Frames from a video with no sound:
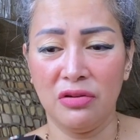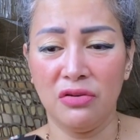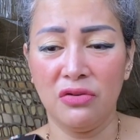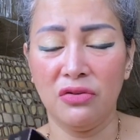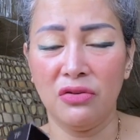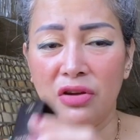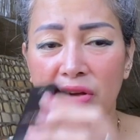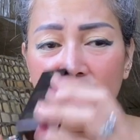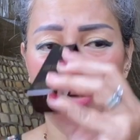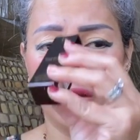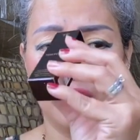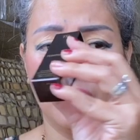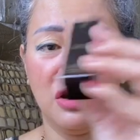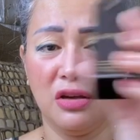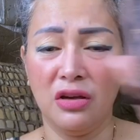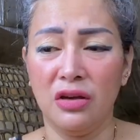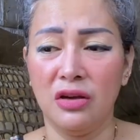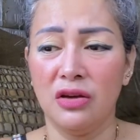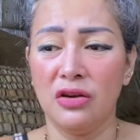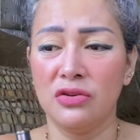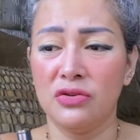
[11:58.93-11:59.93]
Okay,
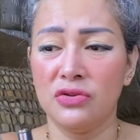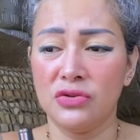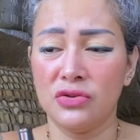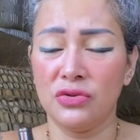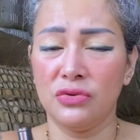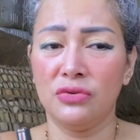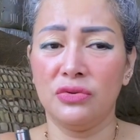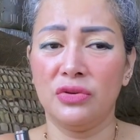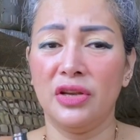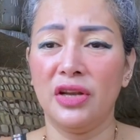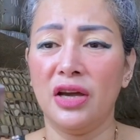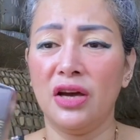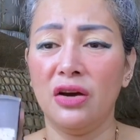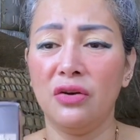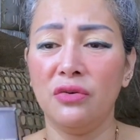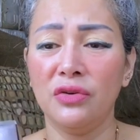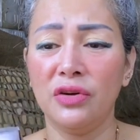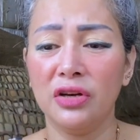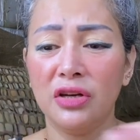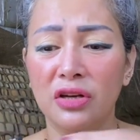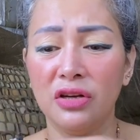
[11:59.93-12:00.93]
so
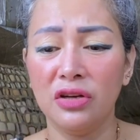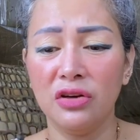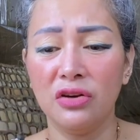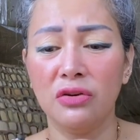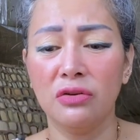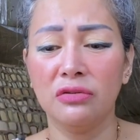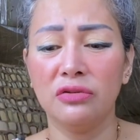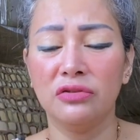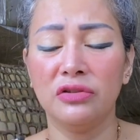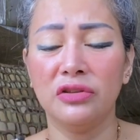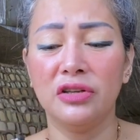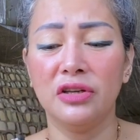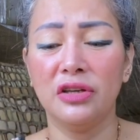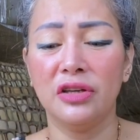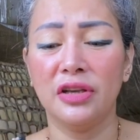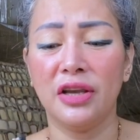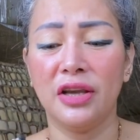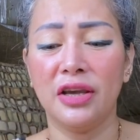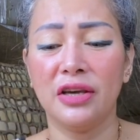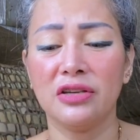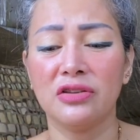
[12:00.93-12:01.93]
now we're gonna go to the
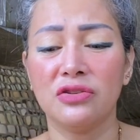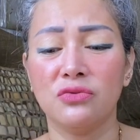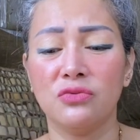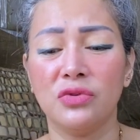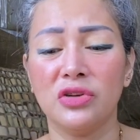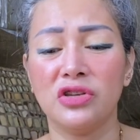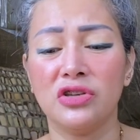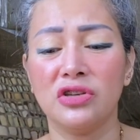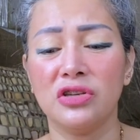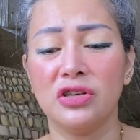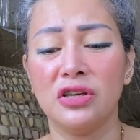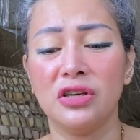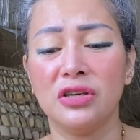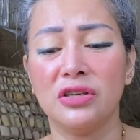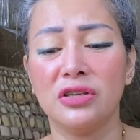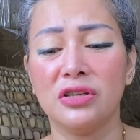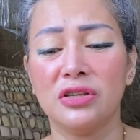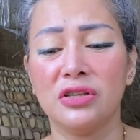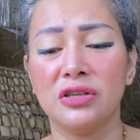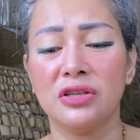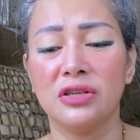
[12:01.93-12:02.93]
next, which
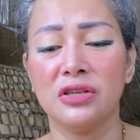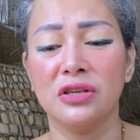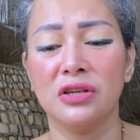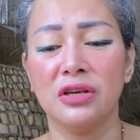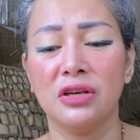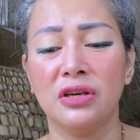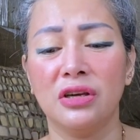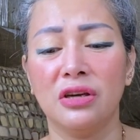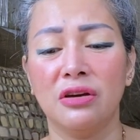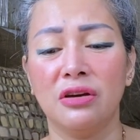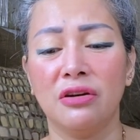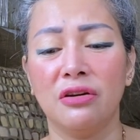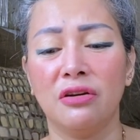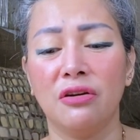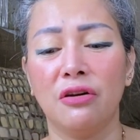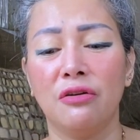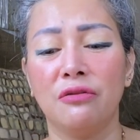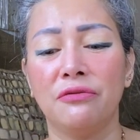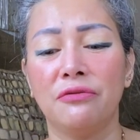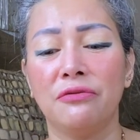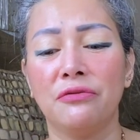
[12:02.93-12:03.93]
is
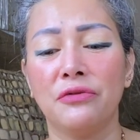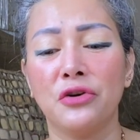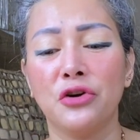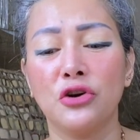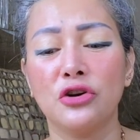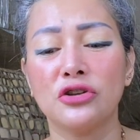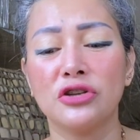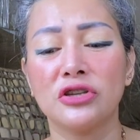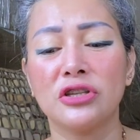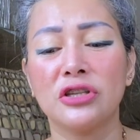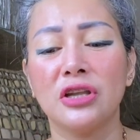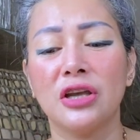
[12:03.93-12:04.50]
First